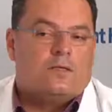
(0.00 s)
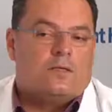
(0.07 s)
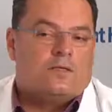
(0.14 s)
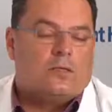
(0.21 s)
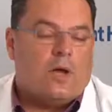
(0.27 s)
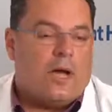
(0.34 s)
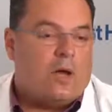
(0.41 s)

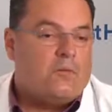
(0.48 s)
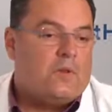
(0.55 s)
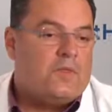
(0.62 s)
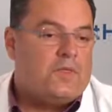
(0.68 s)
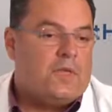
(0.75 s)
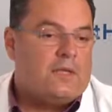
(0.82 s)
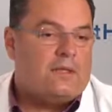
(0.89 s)
So I will
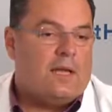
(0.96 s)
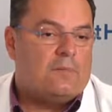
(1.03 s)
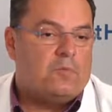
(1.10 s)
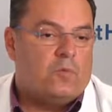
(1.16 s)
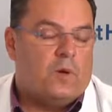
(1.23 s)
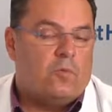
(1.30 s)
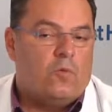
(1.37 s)
think
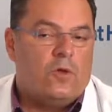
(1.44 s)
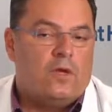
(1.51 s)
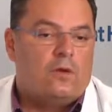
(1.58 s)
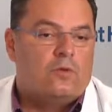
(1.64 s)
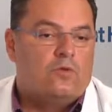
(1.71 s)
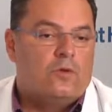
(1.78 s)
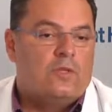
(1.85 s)
that what we
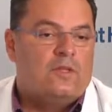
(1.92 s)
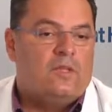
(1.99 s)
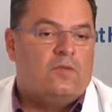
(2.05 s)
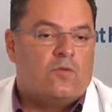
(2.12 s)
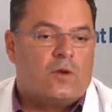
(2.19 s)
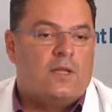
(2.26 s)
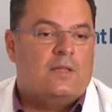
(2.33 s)
are doing
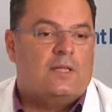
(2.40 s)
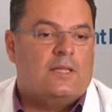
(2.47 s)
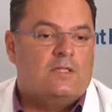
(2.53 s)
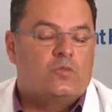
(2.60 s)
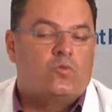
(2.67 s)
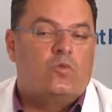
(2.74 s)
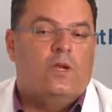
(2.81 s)
different
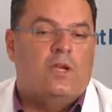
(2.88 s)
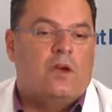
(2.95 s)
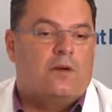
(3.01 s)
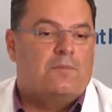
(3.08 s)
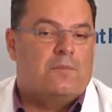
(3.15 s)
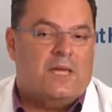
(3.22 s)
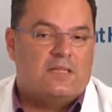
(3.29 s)
is really
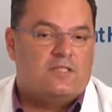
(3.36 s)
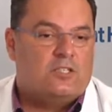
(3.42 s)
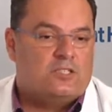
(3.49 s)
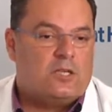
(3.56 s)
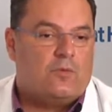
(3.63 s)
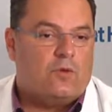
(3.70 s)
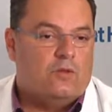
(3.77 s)
our
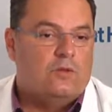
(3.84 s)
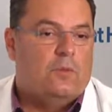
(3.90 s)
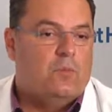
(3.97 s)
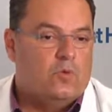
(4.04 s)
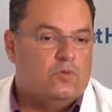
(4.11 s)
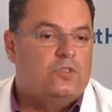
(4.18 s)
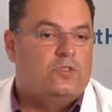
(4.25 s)
message around the
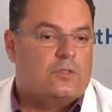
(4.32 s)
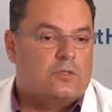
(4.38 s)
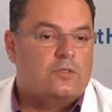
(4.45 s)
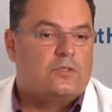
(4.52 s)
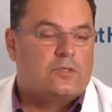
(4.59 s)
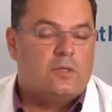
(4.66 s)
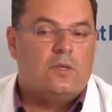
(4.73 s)

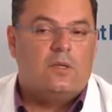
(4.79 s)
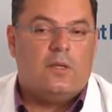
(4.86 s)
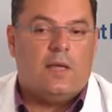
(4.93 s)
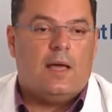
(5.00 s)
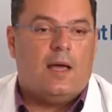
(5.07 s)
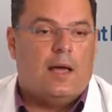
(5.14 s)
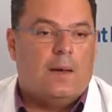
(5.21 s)
boosters.
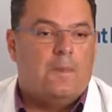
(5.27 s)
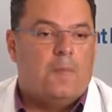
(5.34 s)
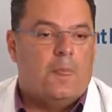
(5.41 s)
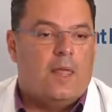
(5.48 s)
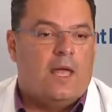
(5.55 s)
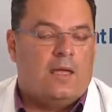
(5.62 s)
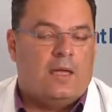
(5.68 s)

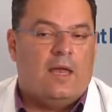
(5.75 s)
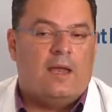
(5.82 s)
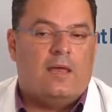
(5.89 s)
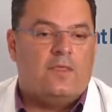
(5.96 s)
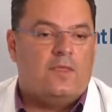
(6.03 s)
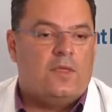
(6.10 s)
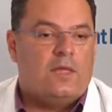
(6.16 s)
Again,
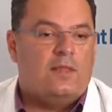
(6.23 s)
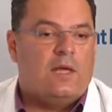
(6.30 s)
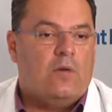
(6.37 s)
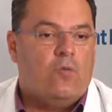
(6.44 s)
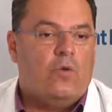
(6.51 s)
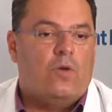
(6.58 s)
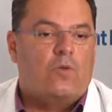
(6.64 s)
I think
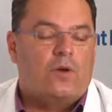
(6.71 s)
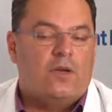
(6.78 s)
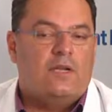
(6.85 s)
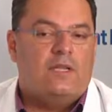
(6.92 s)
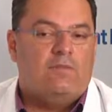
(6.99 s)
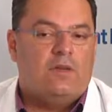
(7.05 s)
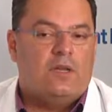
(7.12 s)
that we were
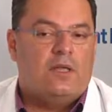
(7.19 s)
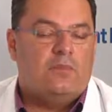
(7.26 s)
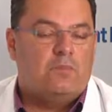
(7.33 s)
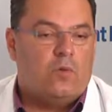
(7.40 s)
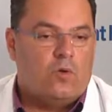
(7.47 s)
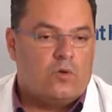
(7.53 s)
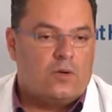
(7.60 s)
leaving
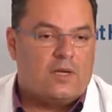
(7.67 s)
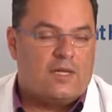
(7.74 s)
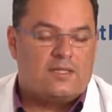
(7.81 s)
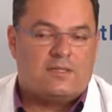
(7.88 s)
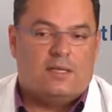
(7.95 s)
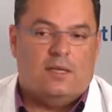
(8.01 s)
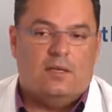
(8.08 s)
it more
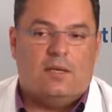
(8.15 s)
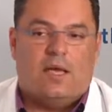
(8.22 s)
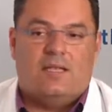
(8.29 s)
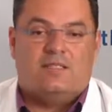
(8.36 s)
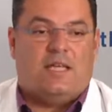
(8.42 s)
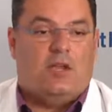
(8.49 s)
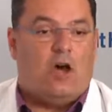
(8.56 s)
as
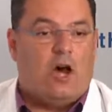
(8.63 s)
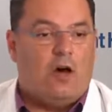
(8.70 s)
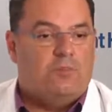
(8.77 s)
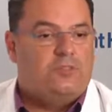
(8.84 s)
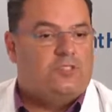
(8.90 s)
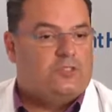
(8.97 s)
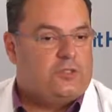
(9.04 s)
an
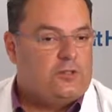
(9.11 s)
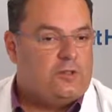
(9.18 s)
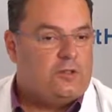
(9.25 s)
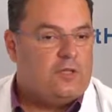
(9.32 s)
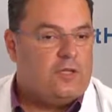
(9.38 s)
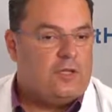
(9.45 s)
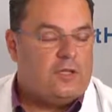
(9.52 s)

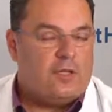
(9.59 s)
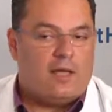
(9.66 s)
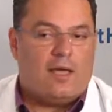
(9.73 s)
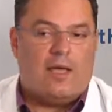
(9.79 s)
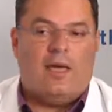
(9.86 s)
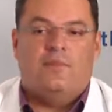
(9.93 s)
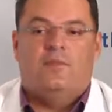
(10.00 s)
option.
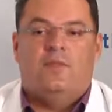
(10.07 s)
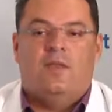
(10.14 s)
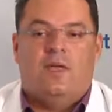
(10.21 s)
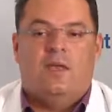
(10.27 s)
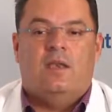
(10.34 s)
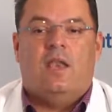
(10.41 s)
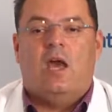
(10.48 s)
And
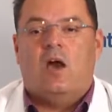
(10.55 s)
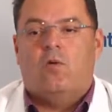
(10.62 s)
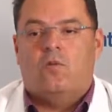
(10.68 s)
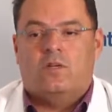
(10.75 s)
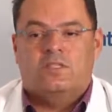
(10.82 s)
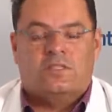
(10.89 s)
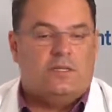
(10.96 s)
then now
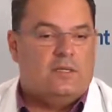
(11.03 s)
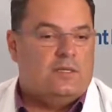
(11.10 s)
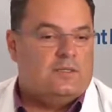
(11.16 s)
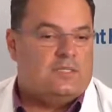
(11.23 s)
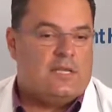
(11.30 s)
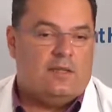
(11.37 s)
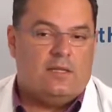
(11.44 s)
we're
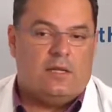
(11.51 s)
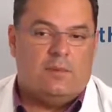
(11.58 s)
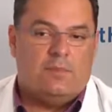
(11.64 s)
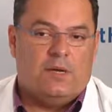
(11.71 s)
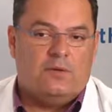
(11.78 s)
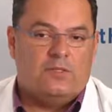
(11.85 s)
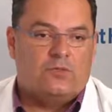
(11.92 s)
sending a
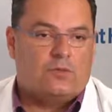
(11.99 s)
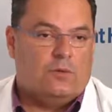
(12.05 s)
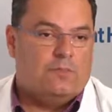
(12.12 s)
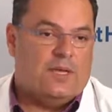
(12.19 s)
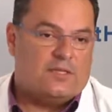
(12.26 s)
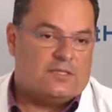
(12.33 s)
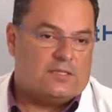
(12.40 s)
very
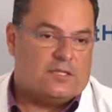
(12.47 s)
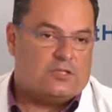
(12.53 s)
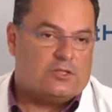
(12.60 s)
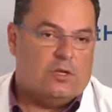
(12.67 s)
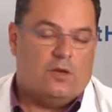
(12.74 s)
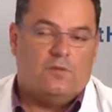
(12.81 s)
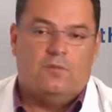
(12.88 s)
strong
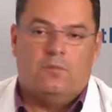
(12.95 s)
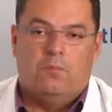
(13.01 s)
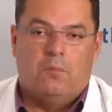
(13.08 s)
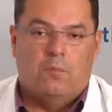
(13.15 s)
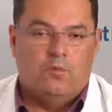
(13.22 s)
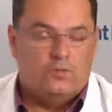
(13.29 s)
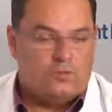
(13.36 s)
message of
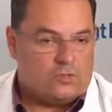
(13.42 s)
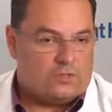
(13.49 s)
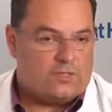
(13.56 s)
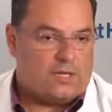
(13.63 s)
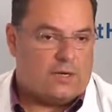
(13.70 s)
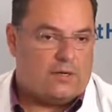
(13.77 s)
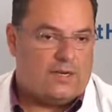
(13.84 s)

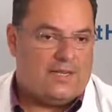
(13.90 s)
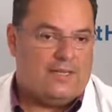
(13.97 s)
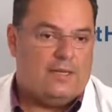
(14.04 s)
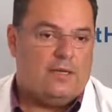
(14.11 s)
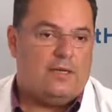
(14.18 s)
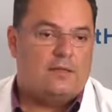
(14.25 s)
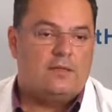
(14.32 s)
boosters are
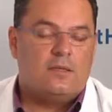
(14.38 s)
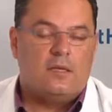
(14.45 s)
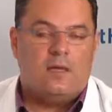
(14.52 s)
needed.